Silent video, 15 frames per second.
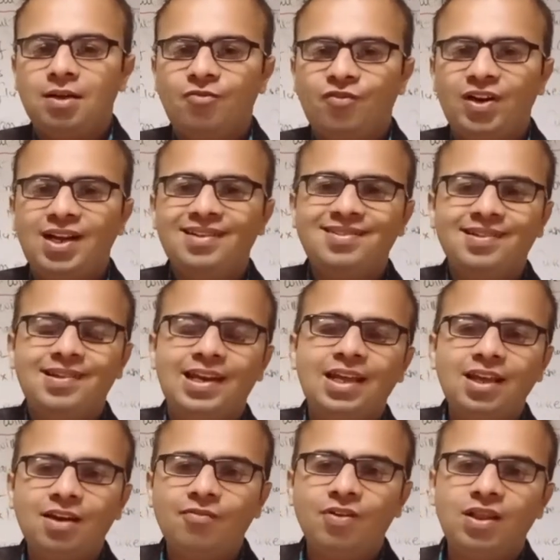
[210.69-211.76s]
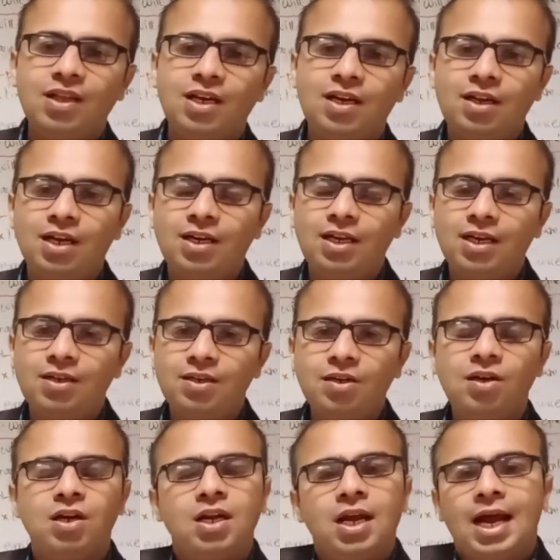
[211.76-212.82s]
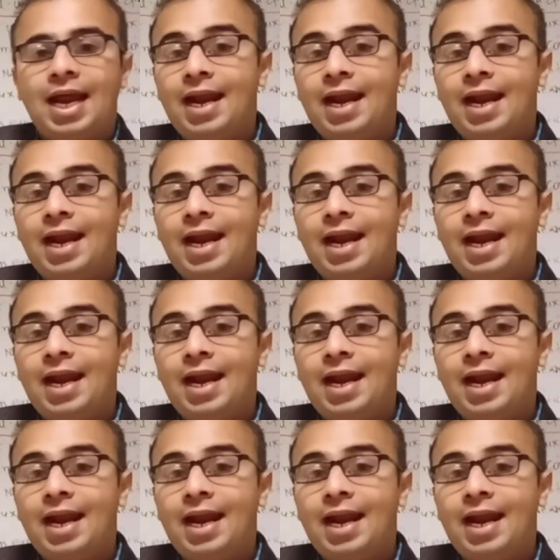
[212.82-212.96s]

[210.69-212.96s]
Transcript: flux is linking with that conductor